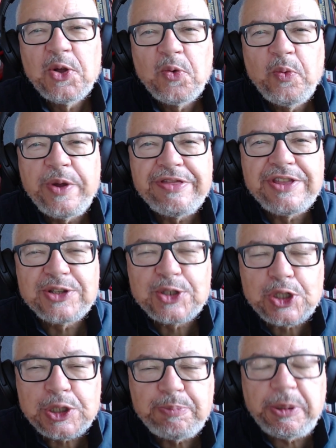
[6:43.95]
with the
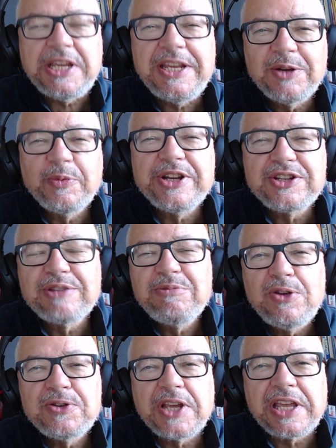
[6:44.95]
speed at which the
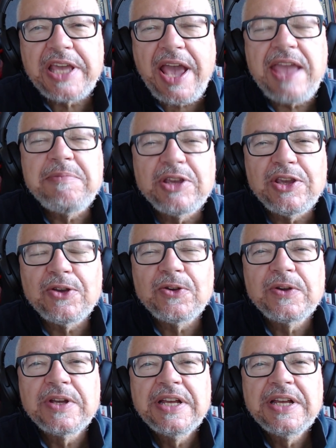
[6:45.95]
music came at you,